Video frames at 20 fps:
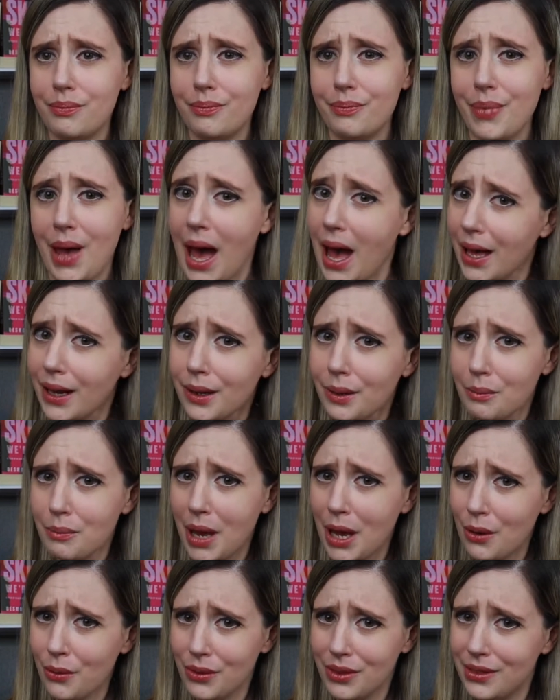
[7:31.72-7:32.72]
bad
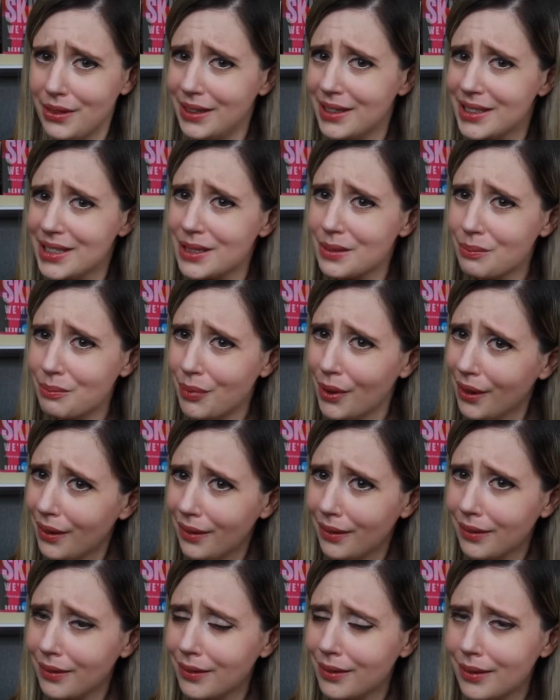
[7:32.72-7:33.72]
about this
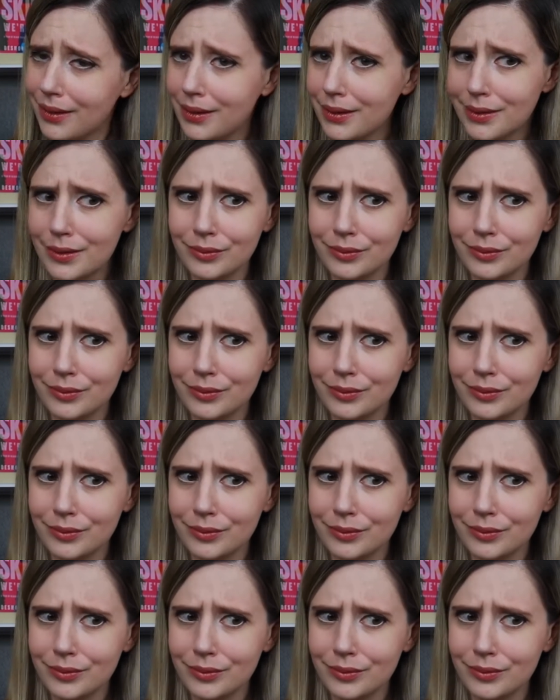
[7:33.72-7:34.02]
book.